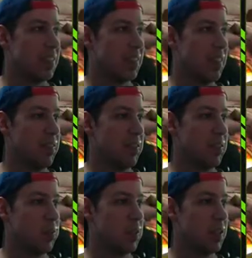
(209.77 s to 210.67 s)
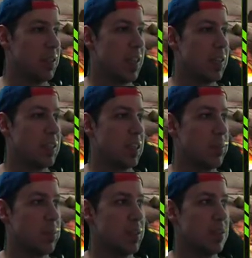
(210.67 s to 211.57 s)
I didn't really attack yet,
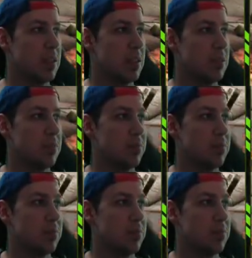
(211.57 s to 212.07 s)
but you know,